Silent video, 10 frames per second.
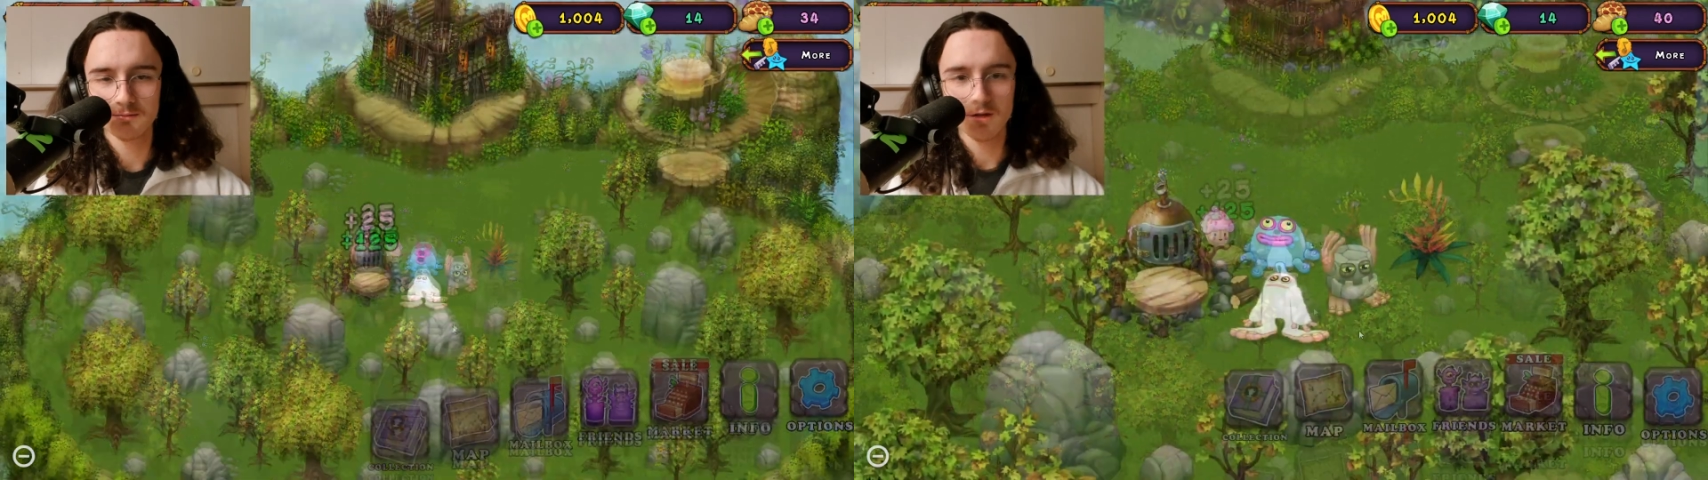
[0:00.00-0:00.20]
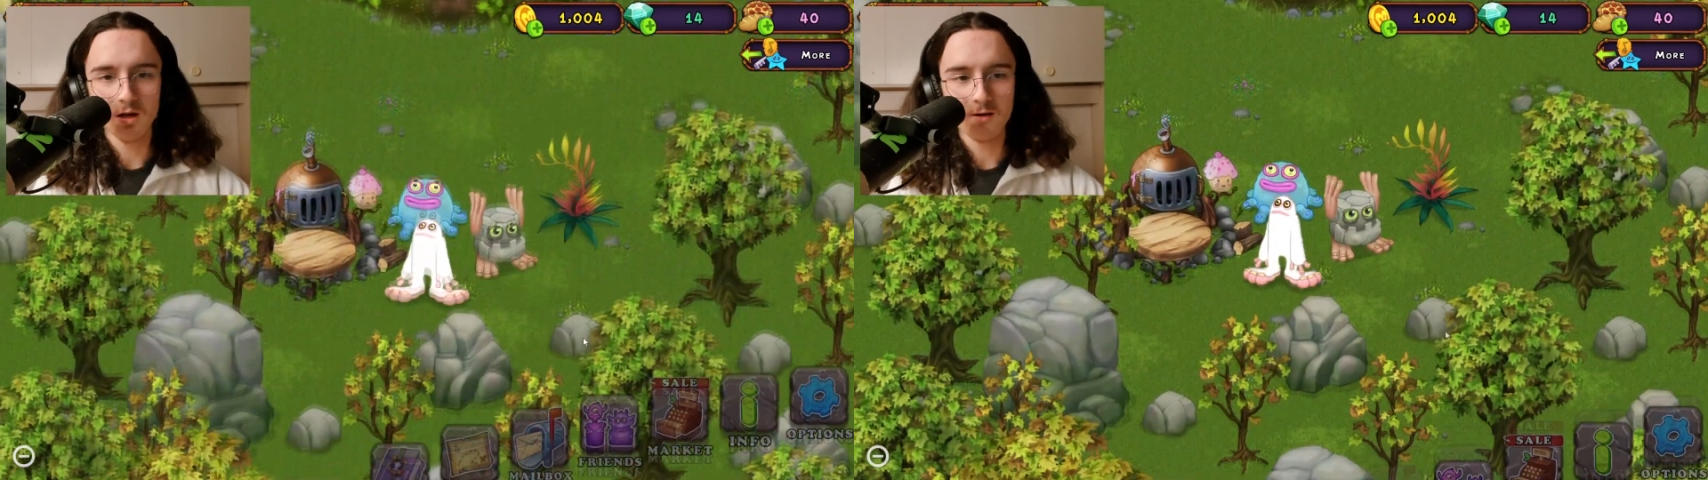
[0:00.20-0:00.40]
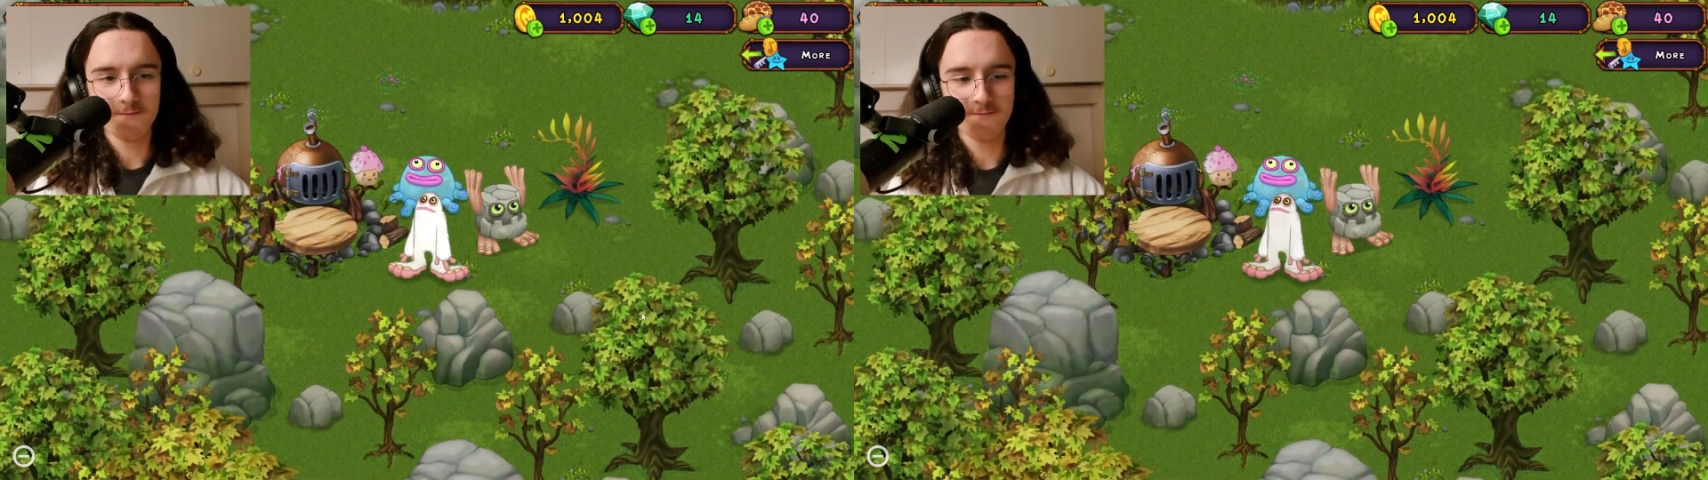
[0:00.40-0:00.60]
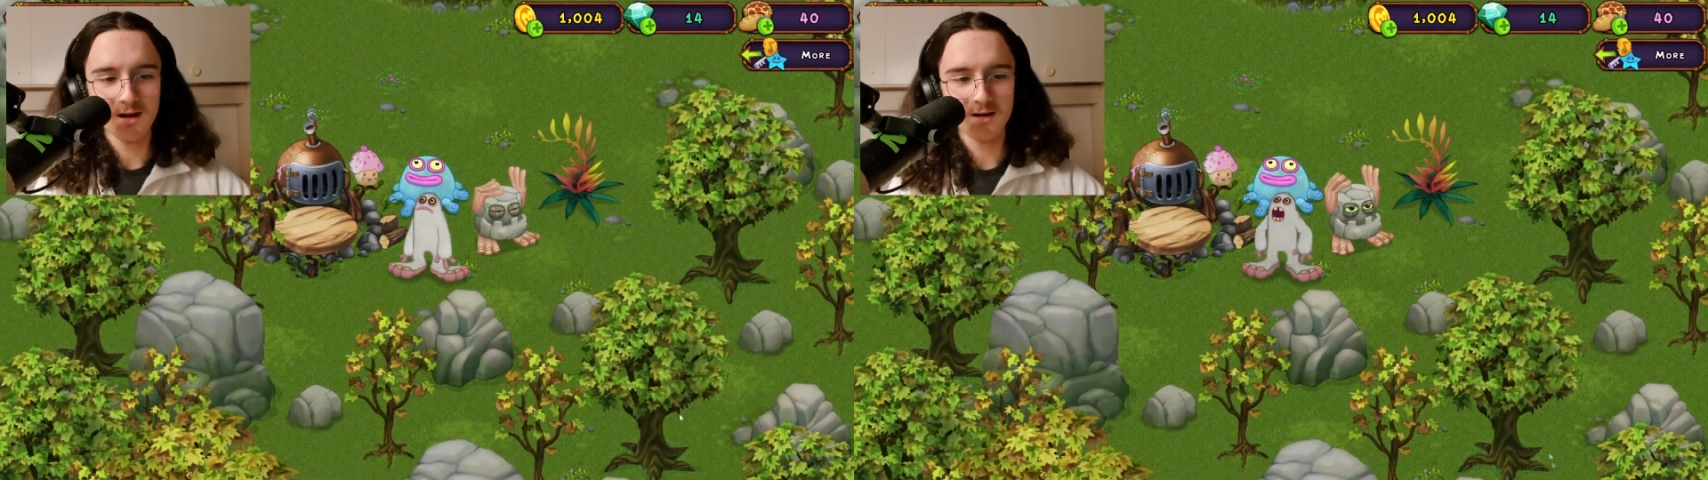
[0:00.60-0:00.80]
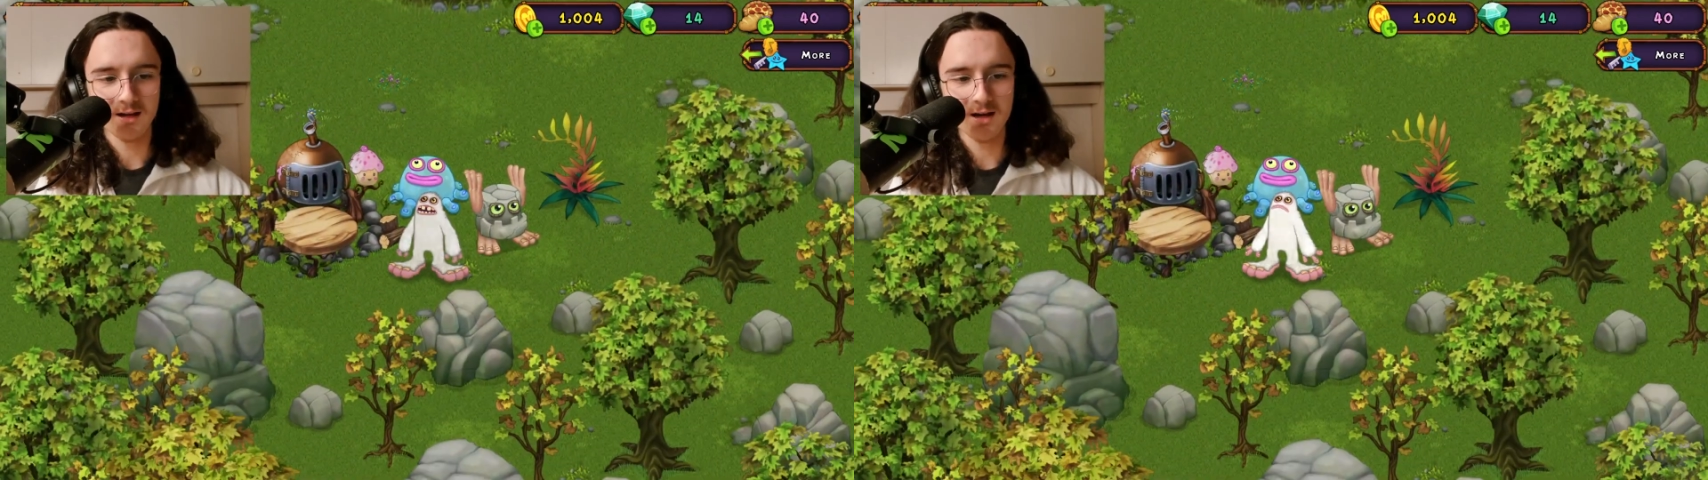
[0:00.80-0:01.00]
We're gonna
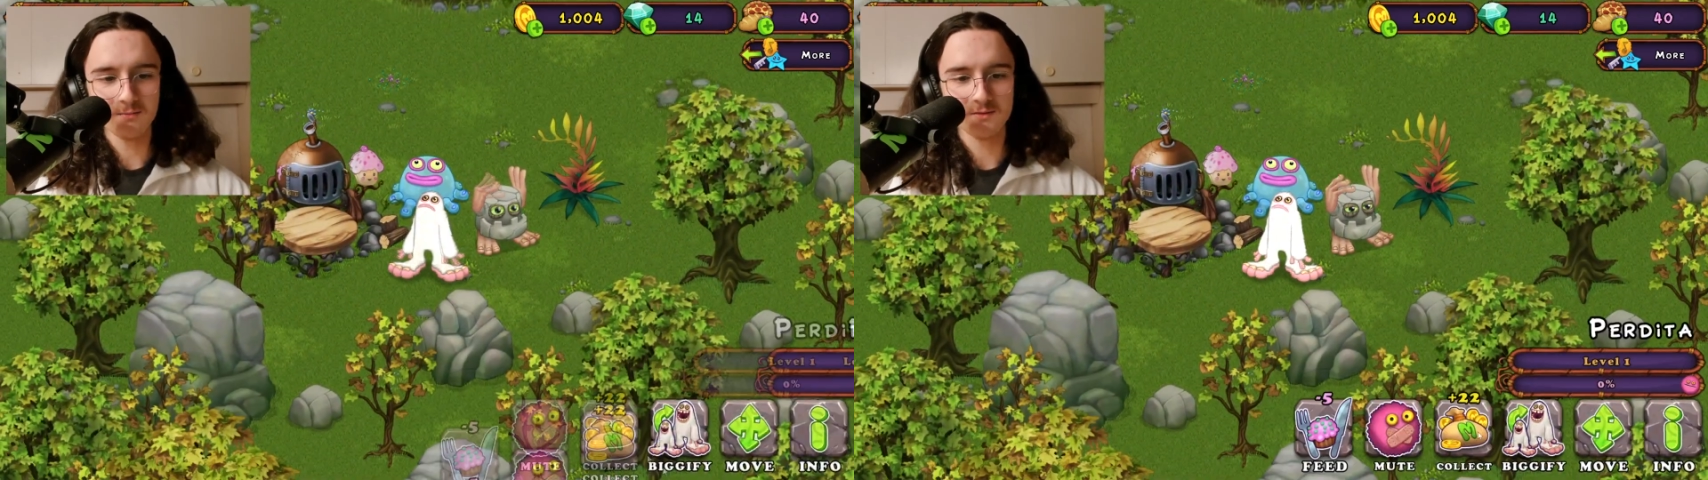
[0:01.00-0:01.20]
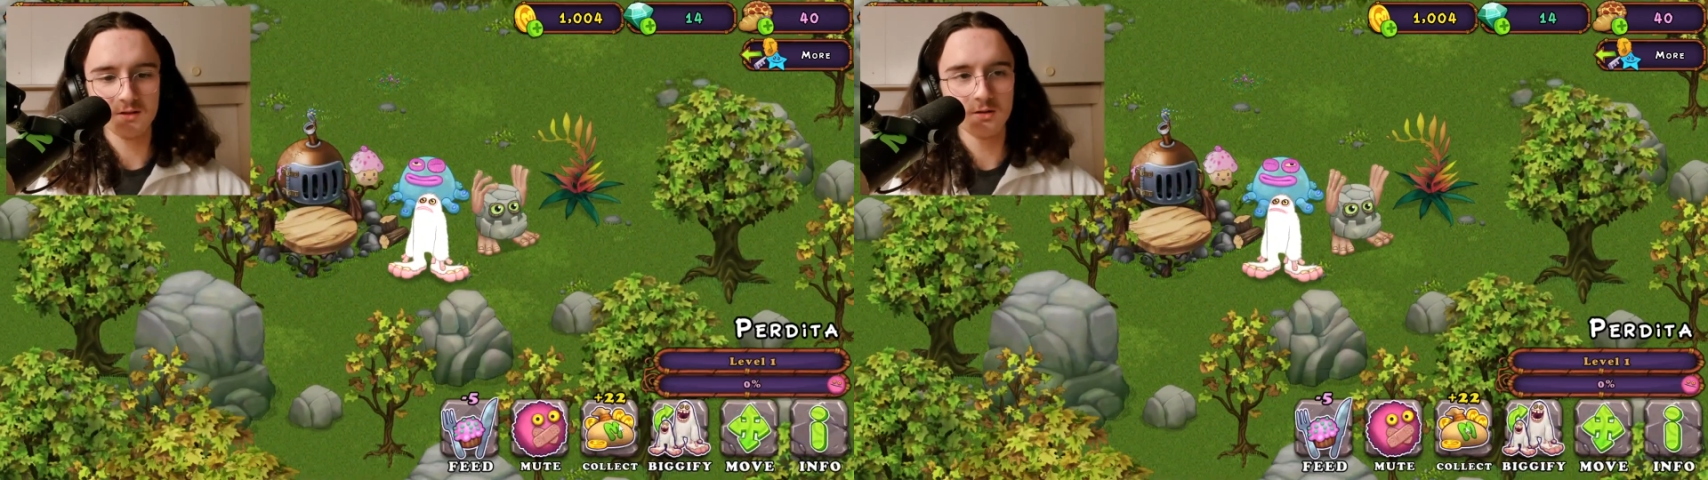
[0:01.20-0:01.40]
feed him